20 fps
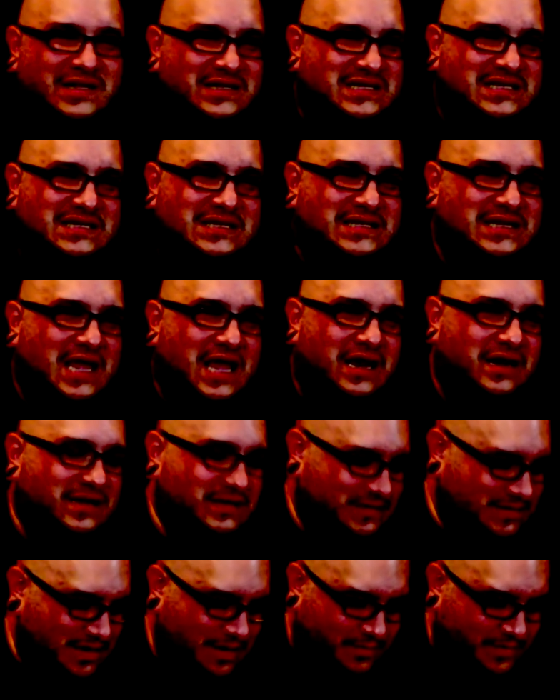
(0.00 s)

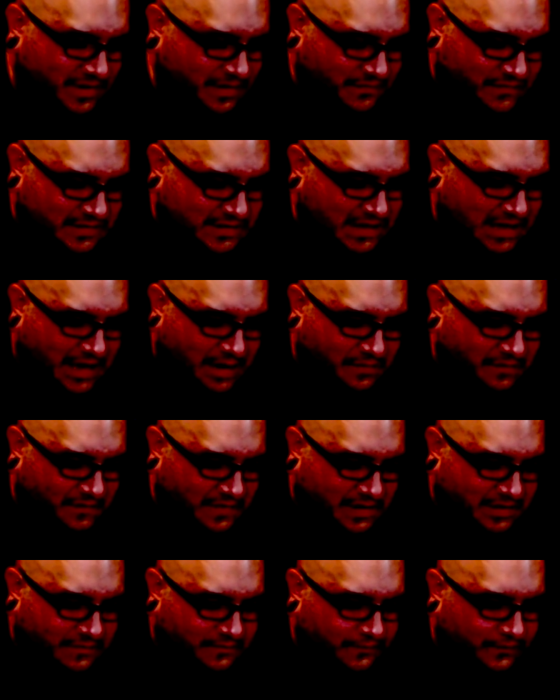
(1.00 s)
Insanus, I believe was the name of
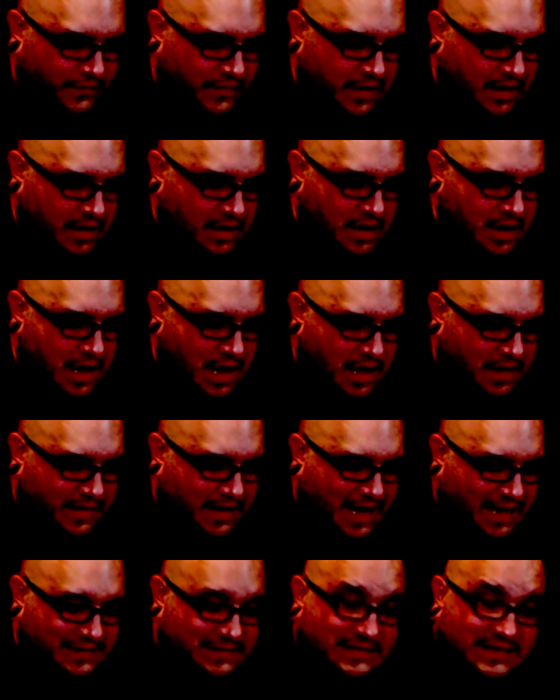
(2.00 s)
it. They
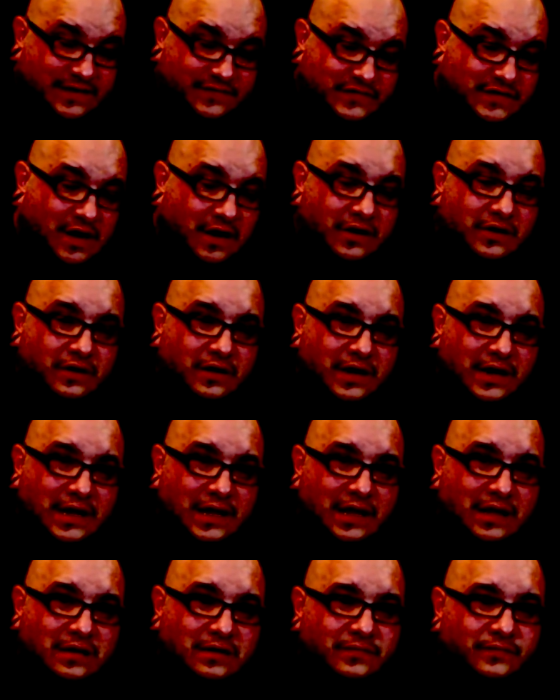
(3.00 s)
got Steve Tucker
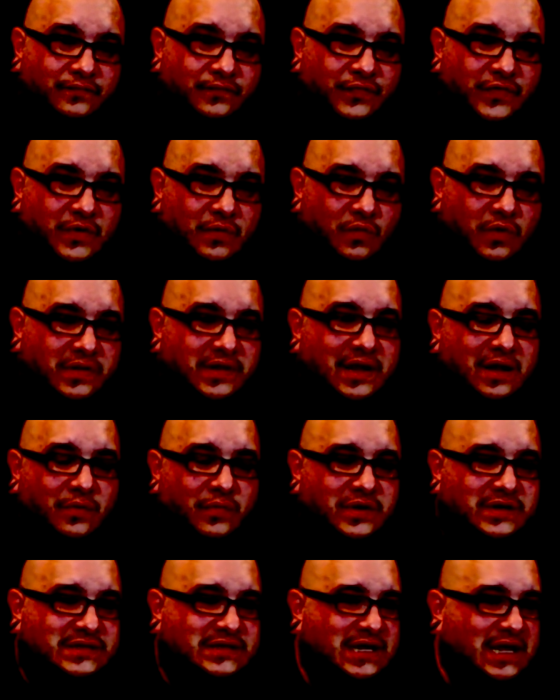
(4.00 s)
again. One thing I
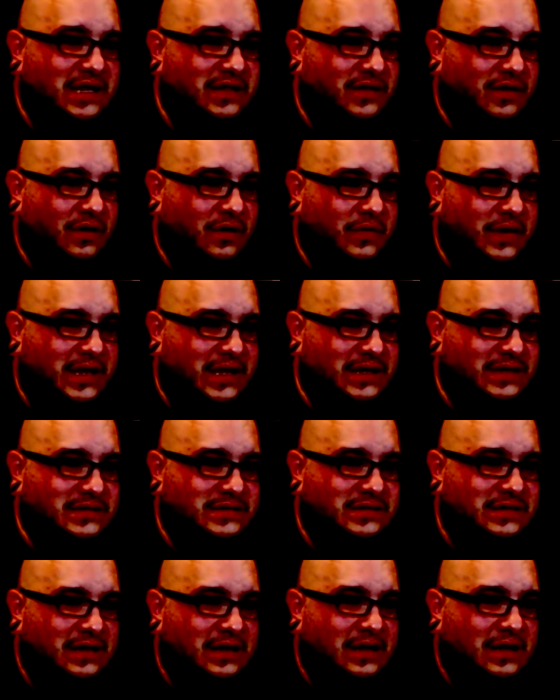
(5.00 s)
want to say though
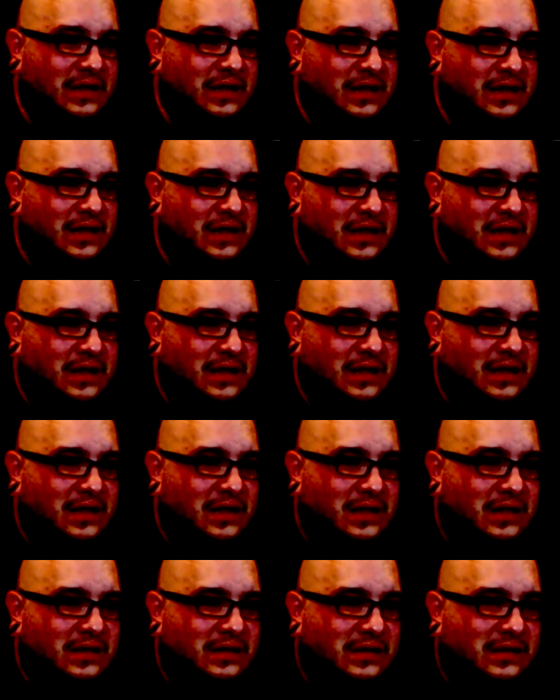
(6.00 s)
is,
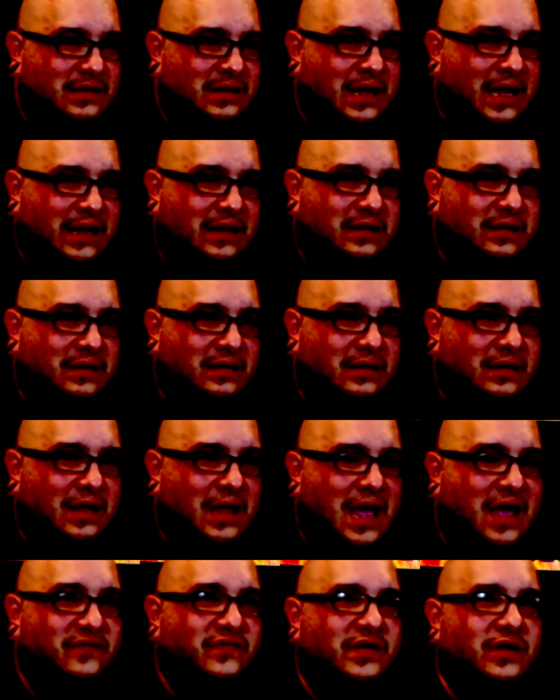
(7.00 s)
like,
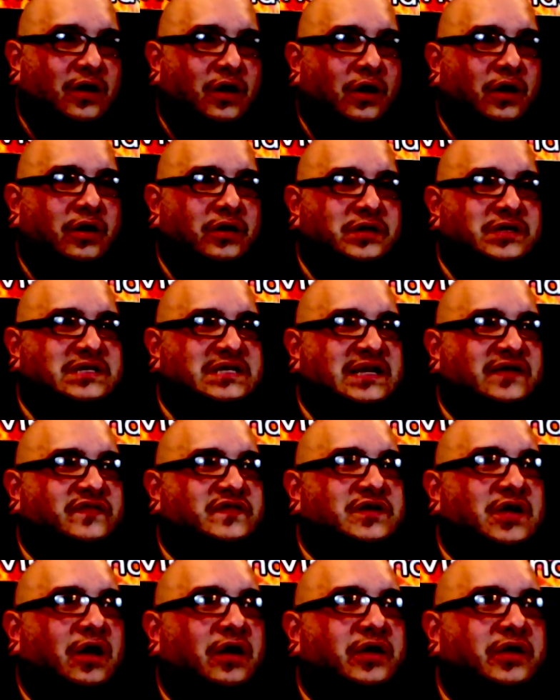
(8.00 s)
having heard Steve
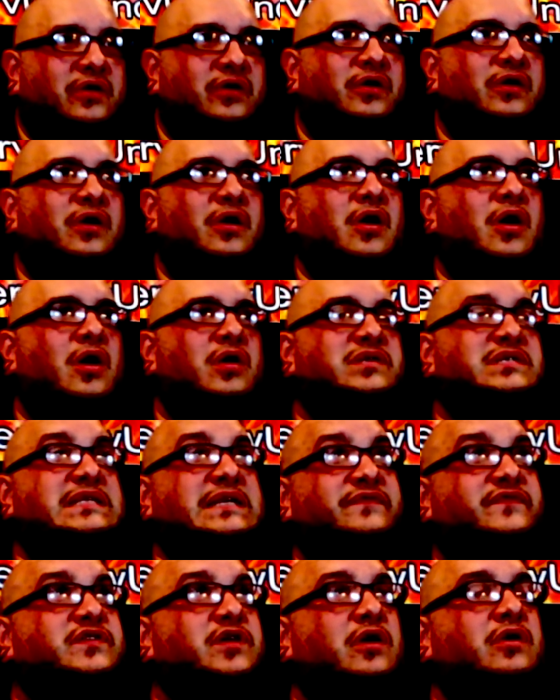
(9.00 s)
Tucker
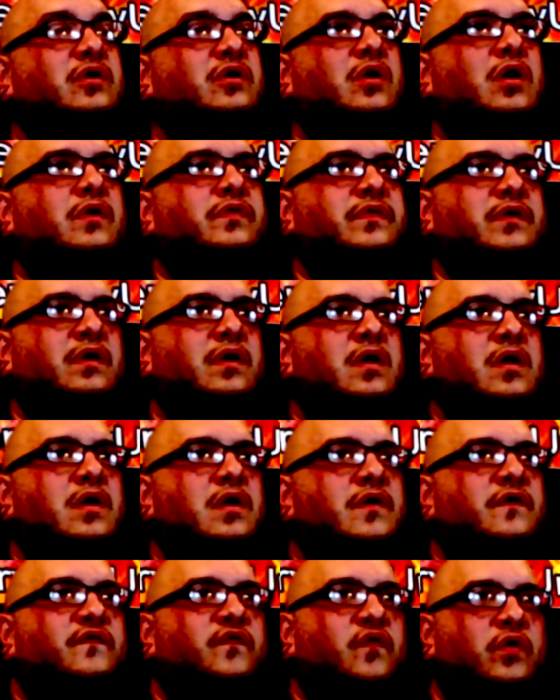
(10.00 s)
on the
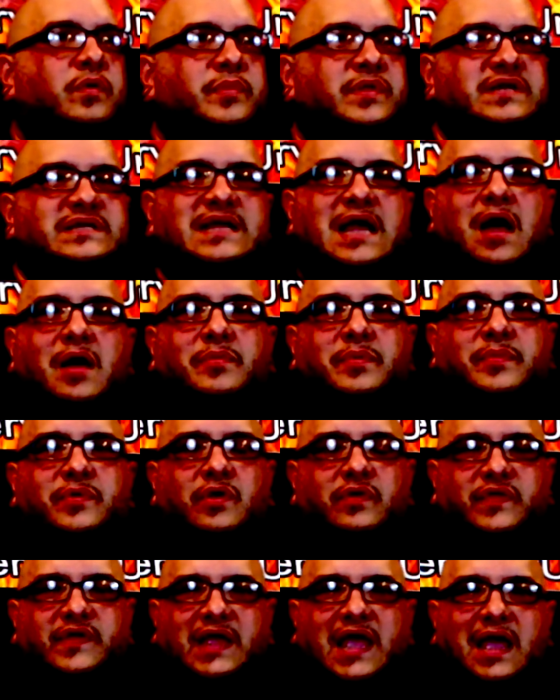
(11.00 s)
Formulas album and
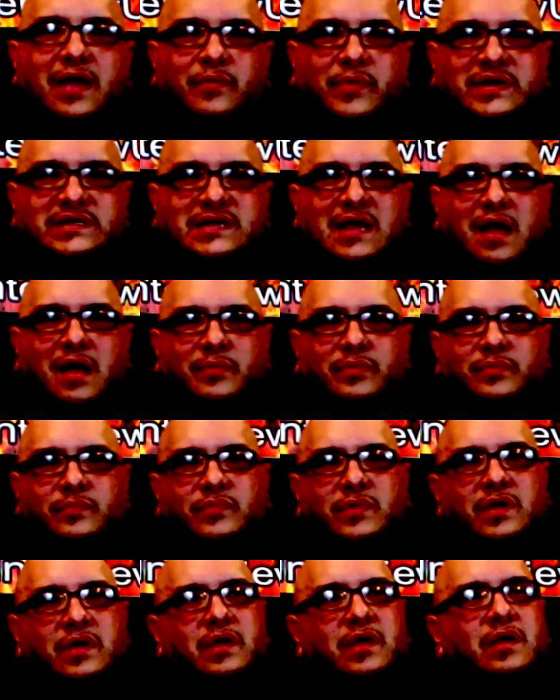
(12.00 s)
on the Gateways
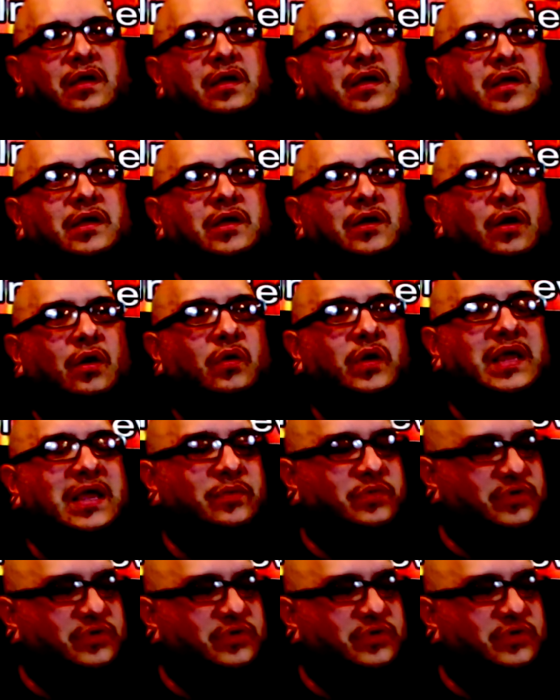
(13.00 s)
album, you know, he